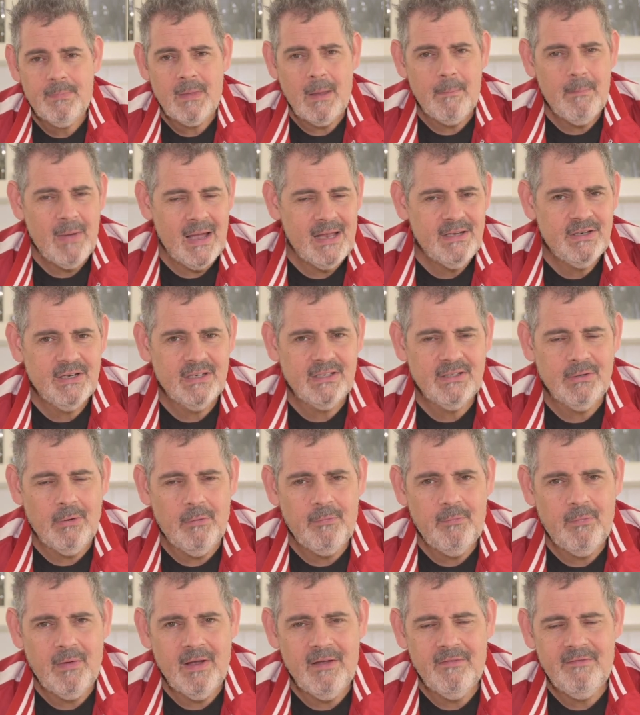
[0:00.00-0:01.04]
major
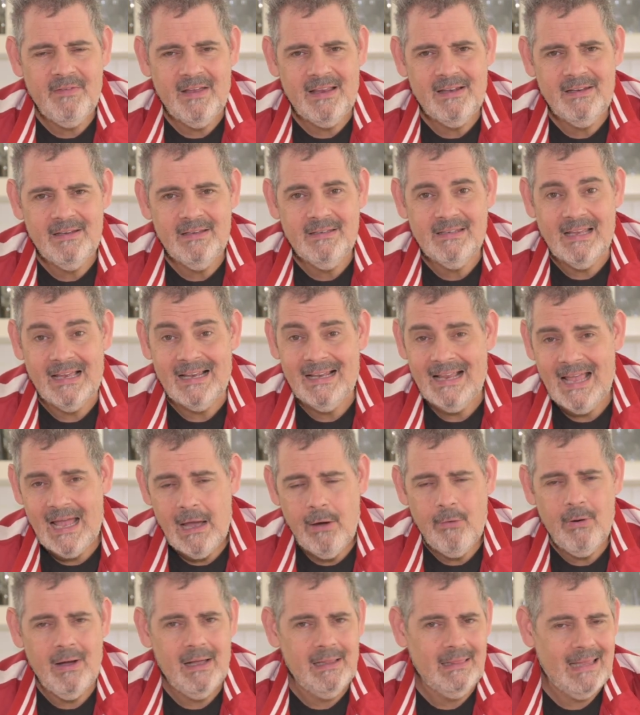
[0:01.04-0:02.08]
software vendors are
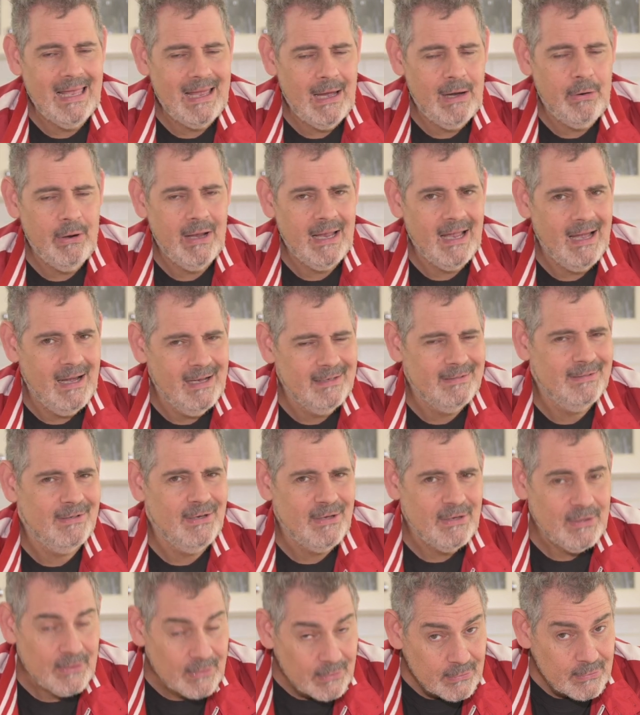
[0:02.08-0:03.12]
now allowing us to
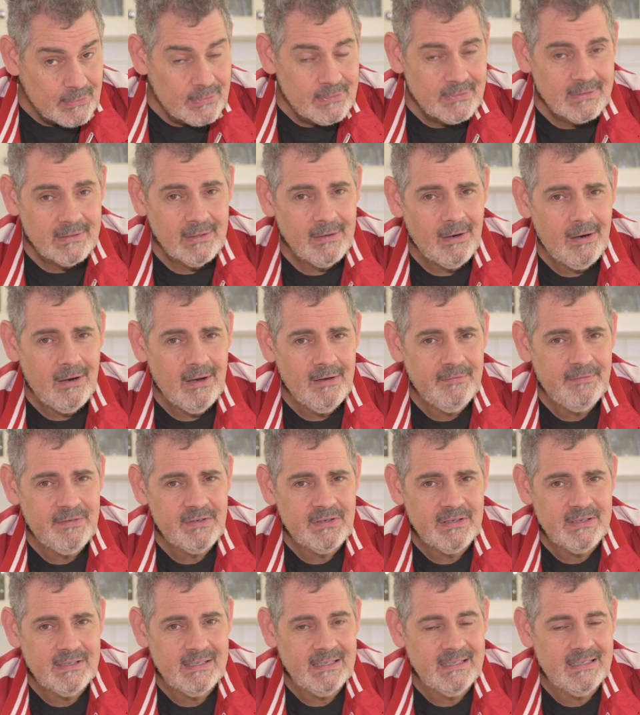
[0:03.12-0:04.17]
use high
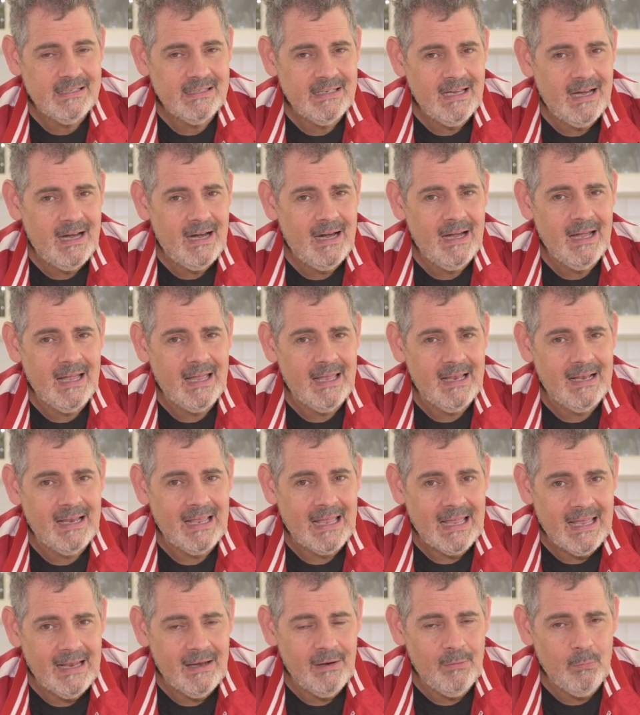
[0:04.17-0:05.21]
efficiency star and
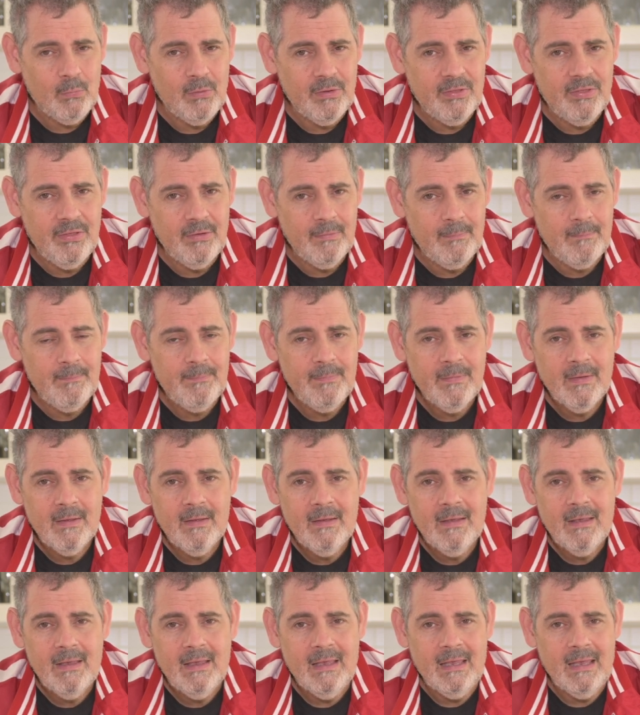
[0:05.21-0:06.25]
edit with them
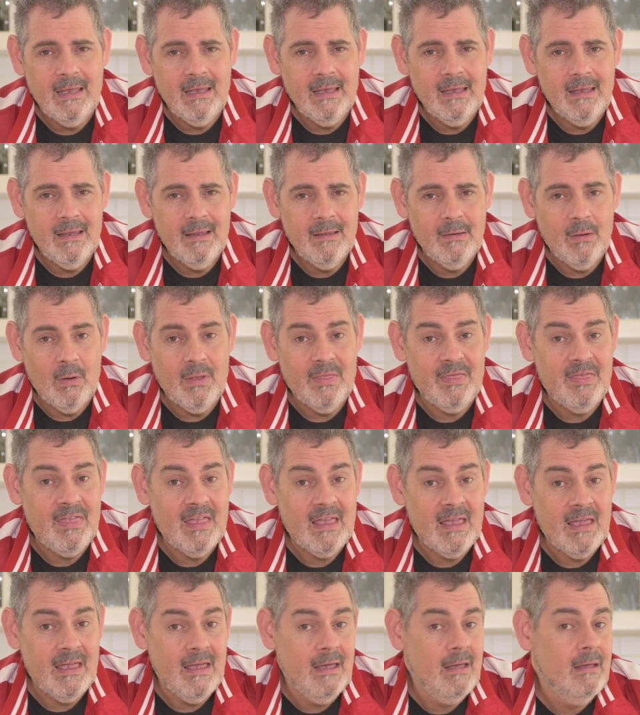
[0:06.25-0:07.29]
in
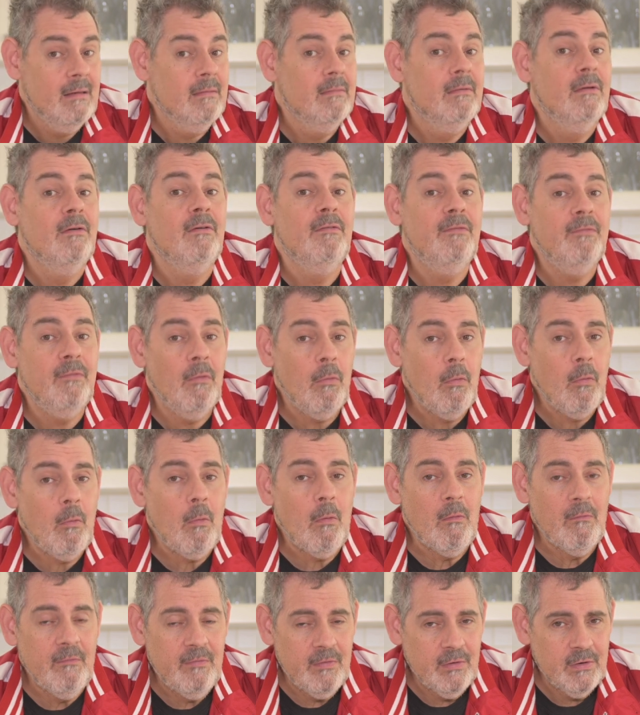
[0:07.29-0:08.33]
their
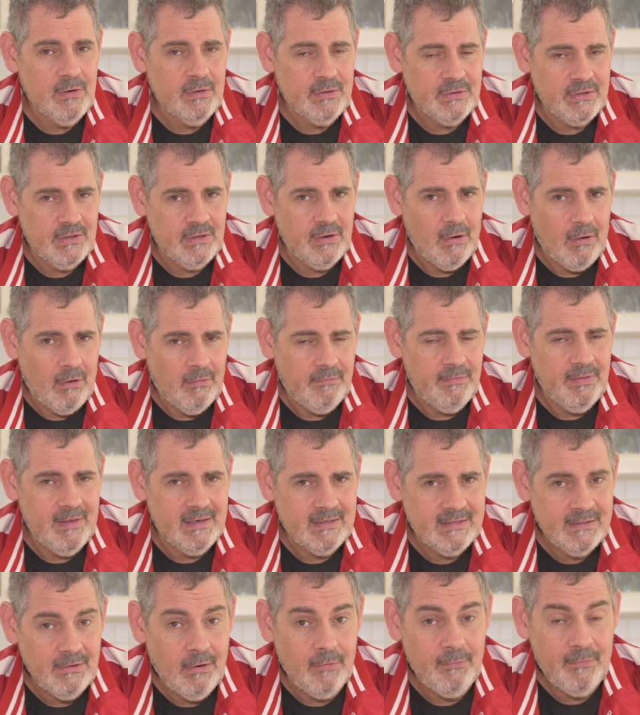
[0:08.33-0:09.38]
full version of
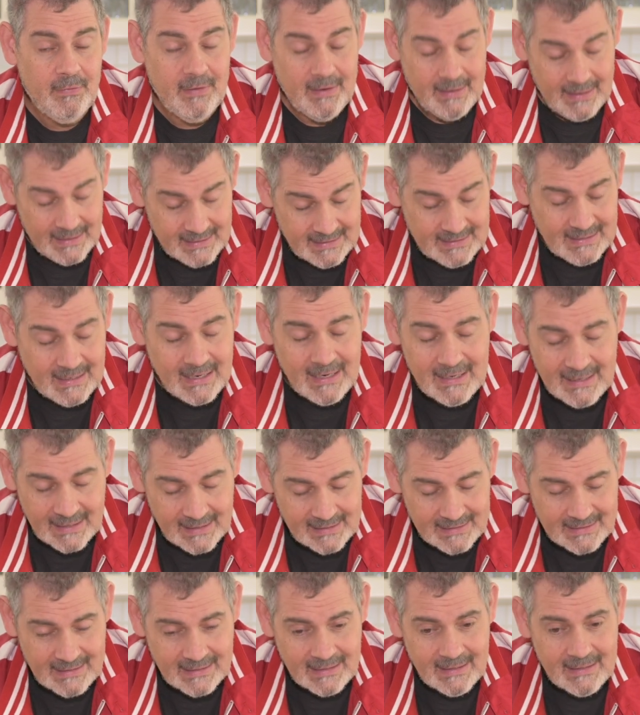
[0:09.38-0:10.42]
their software. Indeed,
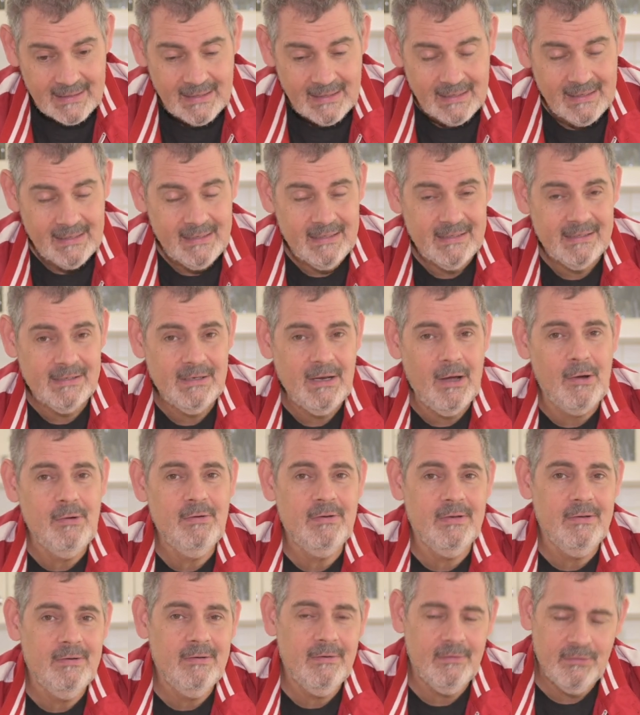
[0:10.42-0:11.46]
it is
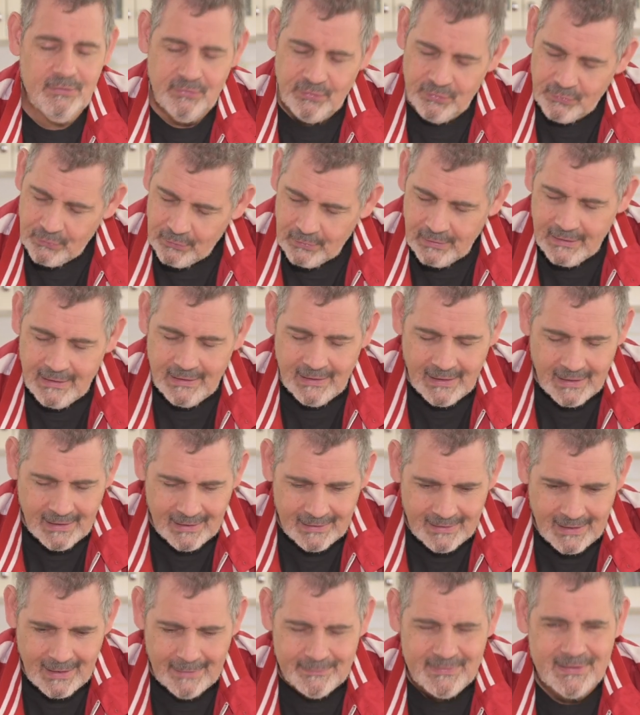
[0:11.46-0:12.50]
noted, truly
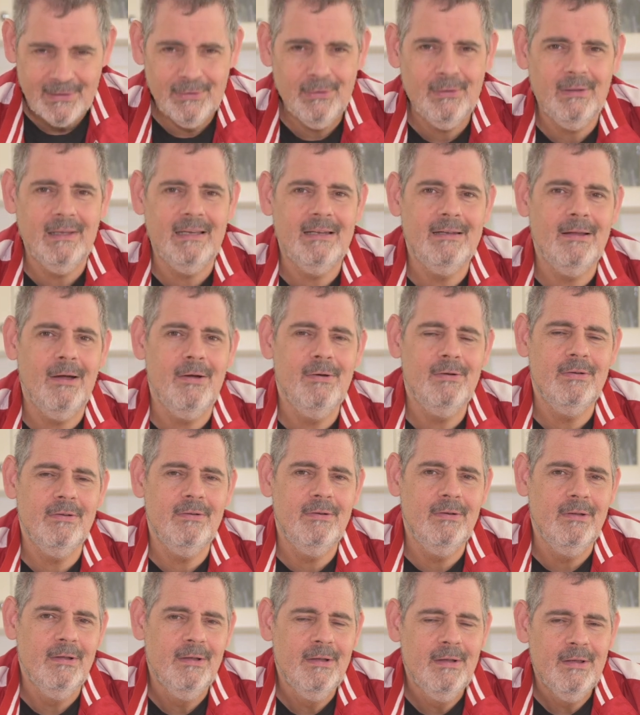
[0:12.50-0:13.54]
and absolutely noted,